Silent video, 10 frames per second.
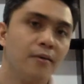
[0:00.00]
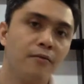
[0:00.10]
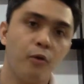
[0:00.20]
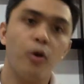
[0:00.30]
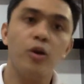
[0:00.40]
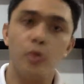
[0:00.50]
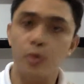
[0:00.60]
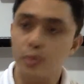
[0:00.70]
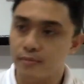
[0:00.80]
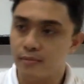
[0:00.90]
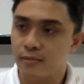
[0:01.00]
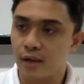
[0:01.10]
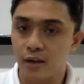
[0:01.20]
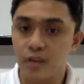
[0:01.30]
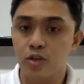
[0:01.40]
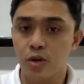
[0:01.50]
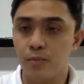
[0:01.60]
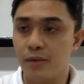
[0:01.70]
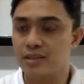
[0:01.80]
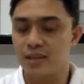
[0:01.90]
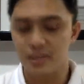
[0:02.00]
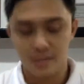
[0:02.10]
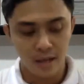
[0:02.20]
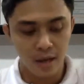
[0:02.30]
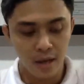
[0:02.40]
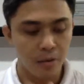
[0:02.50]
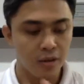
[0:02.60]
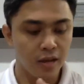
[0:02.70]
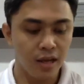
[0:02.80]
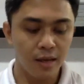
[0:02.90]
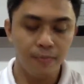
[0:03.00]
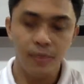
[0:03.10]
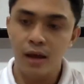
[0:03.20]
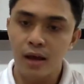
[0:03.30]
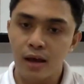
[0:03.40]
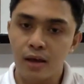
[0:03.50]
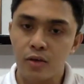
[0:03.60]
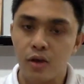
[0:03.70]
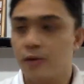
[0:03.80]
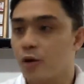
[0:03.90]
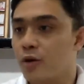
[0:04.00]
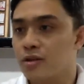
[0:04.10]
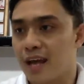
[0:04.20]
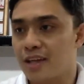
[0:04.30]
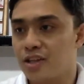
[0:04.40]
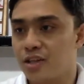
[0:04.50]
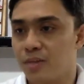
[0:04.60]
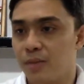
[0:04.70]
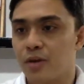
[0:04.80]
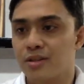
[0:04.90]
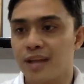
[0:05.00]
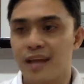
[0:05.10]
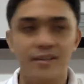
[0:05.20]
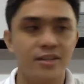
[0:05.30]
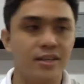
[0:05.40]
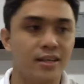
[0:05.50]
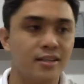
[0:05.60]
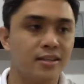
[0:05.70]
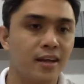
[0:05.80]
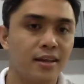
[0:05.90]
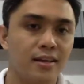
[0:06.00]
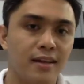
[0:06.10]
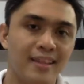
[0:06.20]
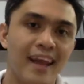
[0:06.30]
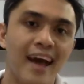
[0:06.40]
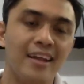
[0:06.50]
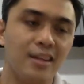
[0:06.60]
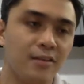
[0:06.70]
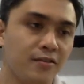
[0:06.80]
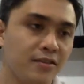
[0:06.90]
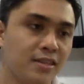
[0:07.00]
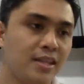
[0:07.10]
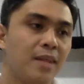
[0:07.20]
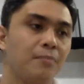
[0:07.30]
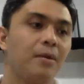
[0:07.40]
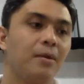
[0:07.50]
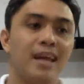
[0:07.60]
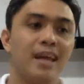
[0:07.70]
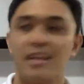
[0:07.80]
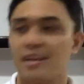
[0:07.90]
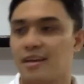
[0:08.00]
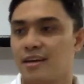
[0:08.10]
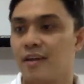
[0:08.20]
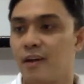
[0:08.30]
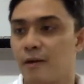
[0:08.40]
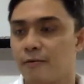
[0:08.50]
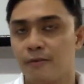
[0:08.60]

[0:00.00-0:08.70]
for you and runs your business. And number three, you have the wrong strategy. Maybe your strategy is not attractive, it's not magnetic enough